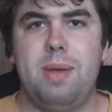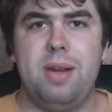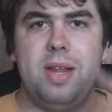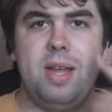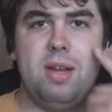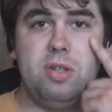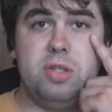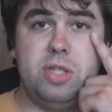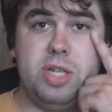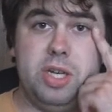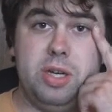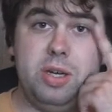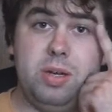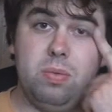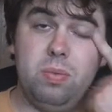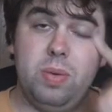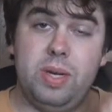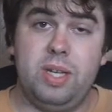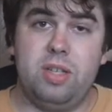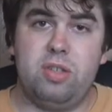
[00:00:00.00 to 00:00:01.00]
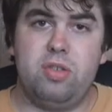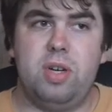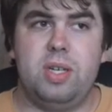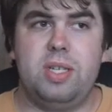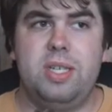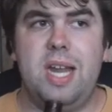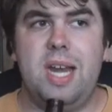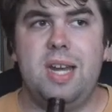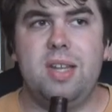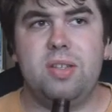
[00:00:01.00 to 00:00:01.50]
about how she
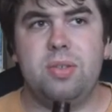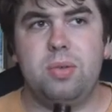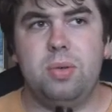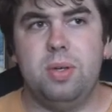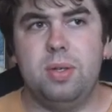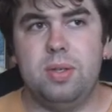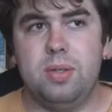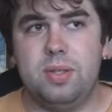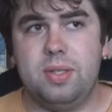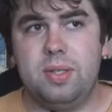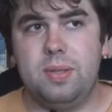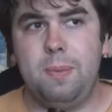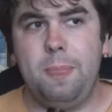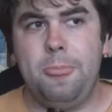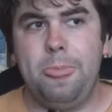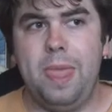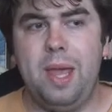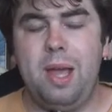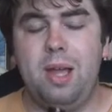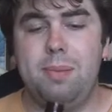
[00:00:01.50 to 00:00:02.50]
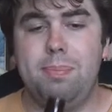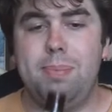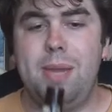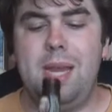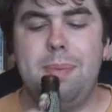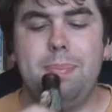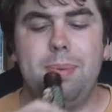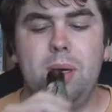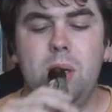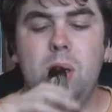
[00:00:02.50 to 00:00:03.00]
reconstructs dinosaurs on
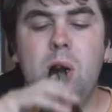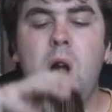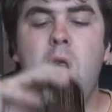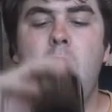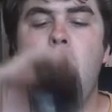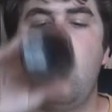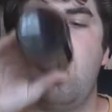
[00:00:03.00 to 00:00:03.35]
paper.